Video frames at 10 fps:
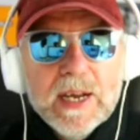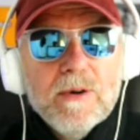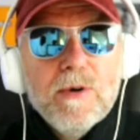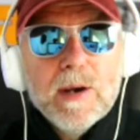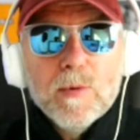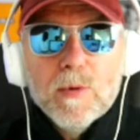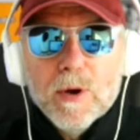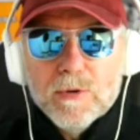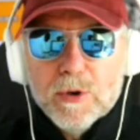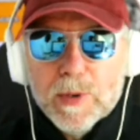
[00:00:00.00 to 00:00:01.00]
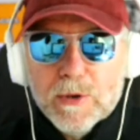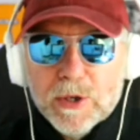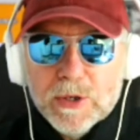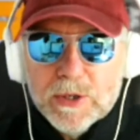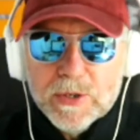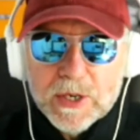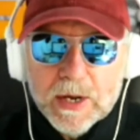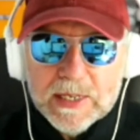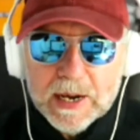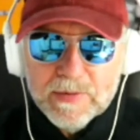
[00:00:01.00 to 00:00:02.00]
incredible contribution to
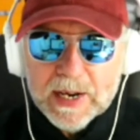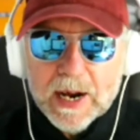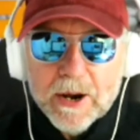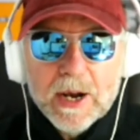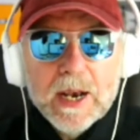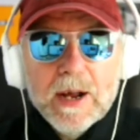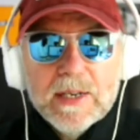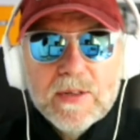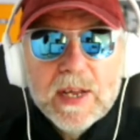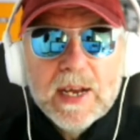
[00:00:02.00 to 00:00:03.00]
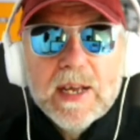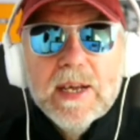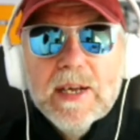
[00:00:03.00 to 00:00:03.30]
site safety and i'd like to think